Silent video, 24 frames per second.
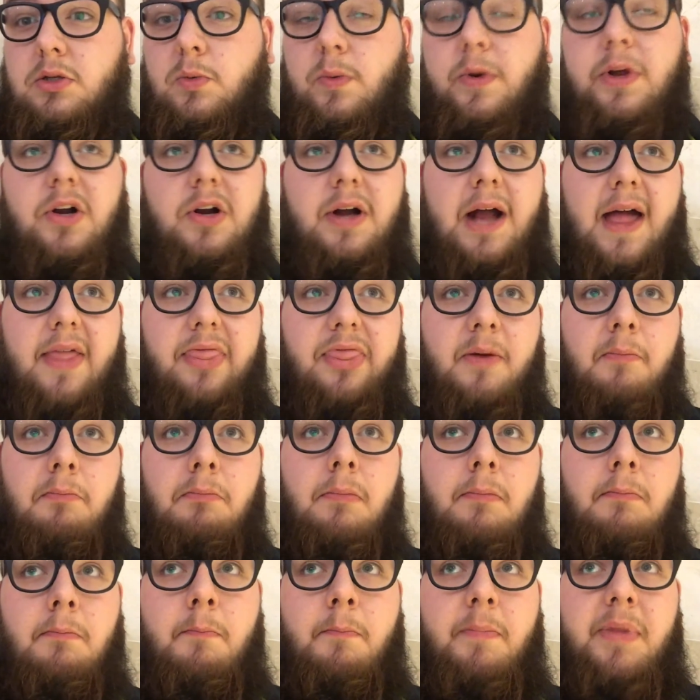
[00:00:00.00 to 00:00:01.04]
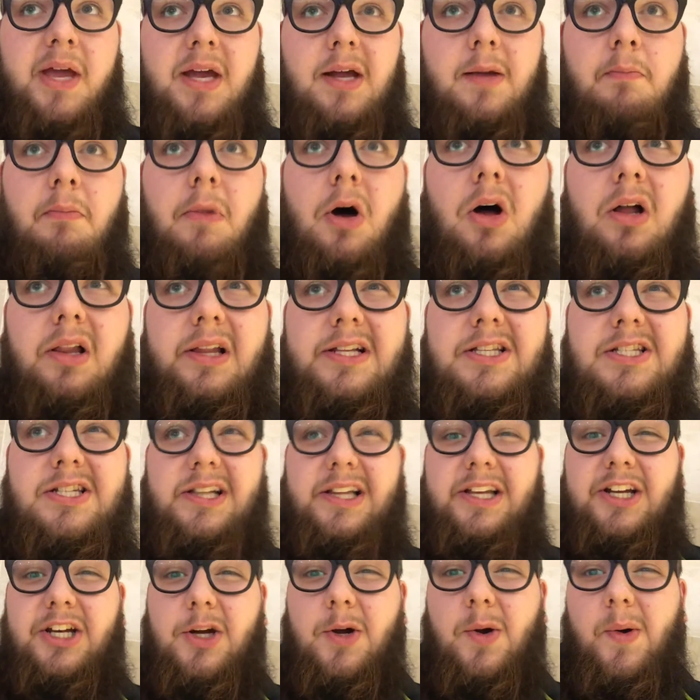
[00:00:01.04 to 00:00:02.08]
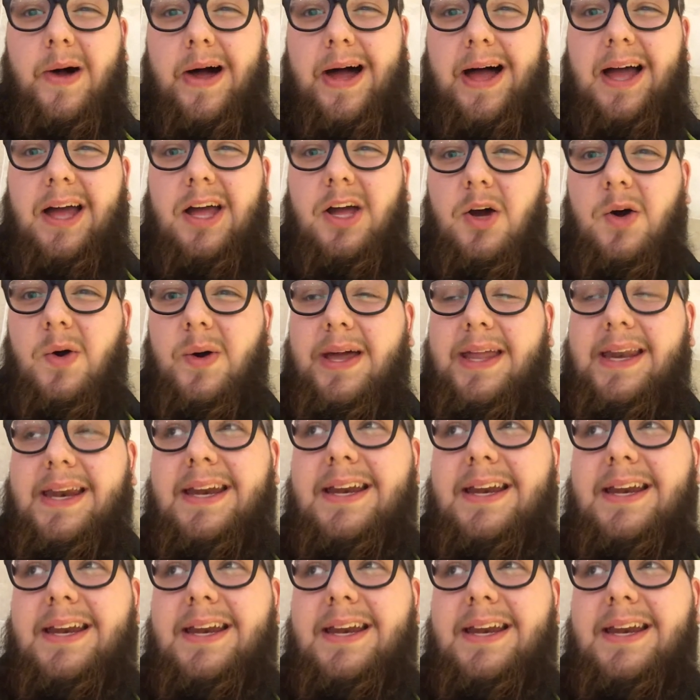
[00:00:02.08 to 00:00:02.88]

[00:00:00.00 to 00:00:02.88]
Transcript: We are at the big mall in Toledo, Ohio, and